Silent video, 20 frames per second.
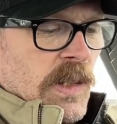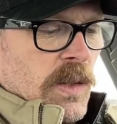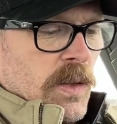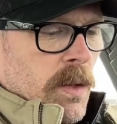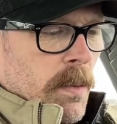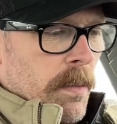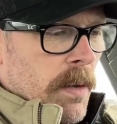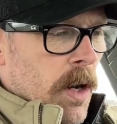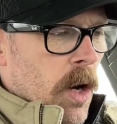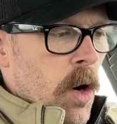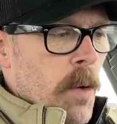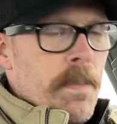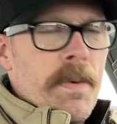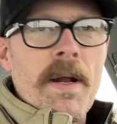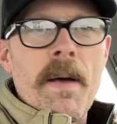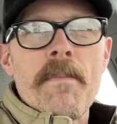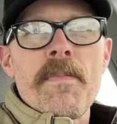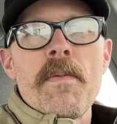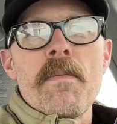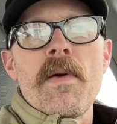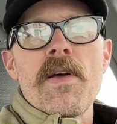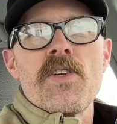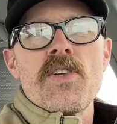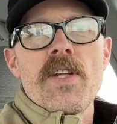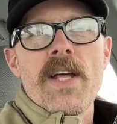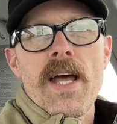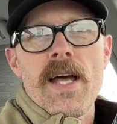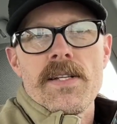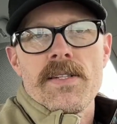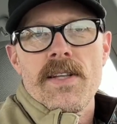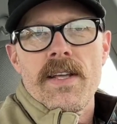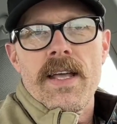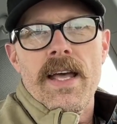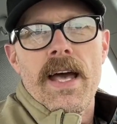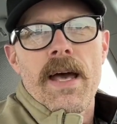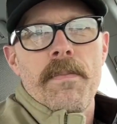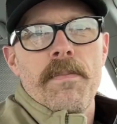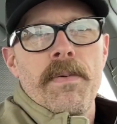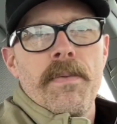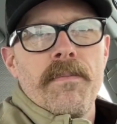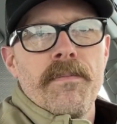I'm going to open up the Meshtastic app.